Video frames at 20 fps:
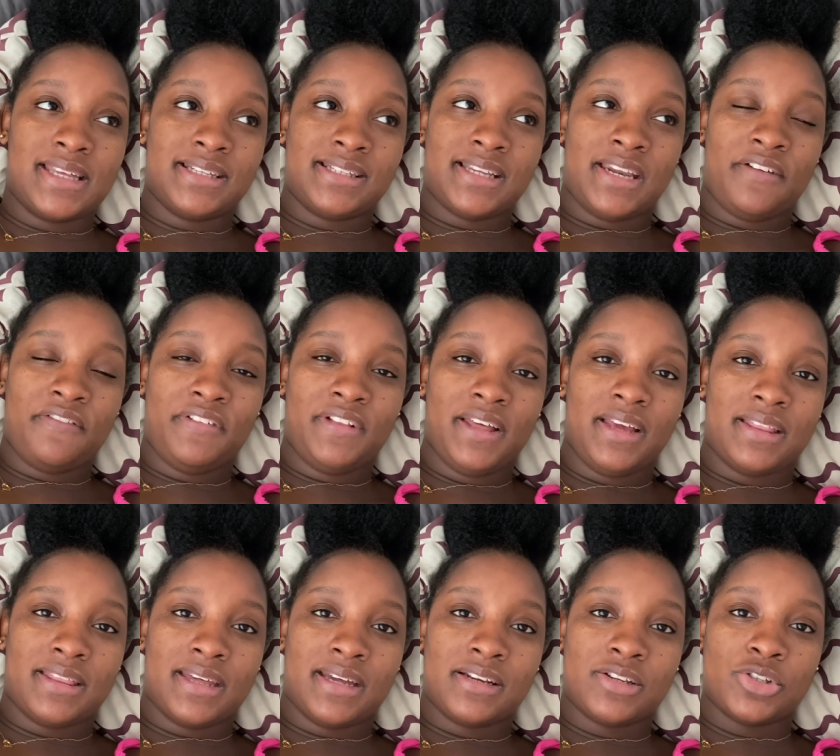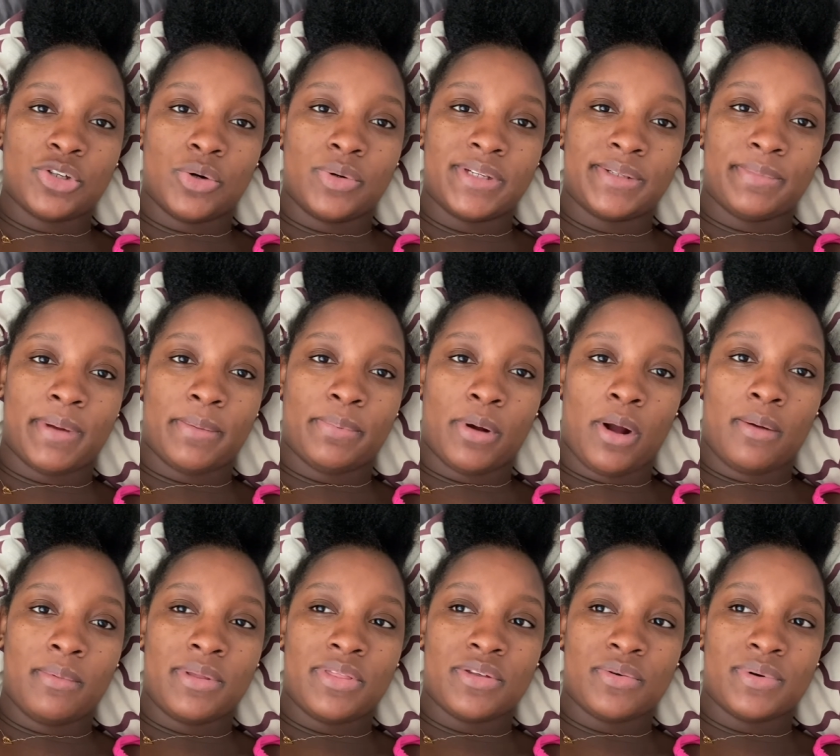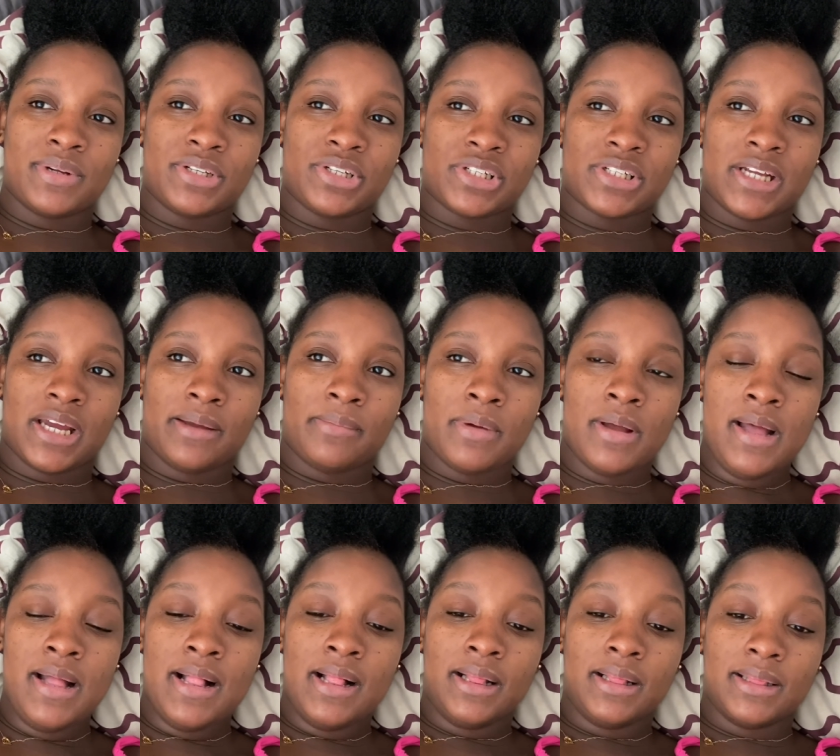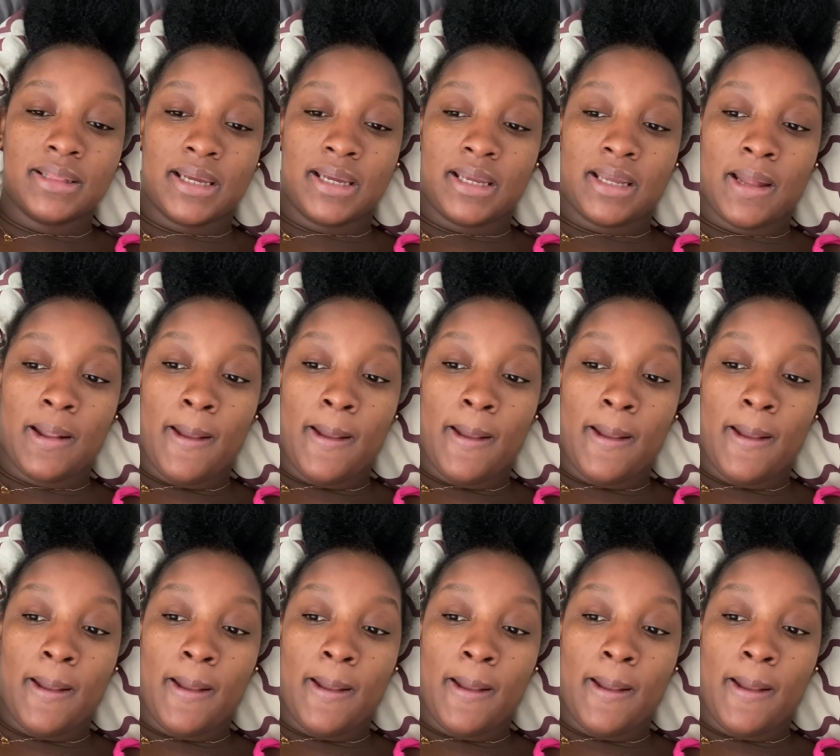And I feel like that is always my problem in the wintertime. Like,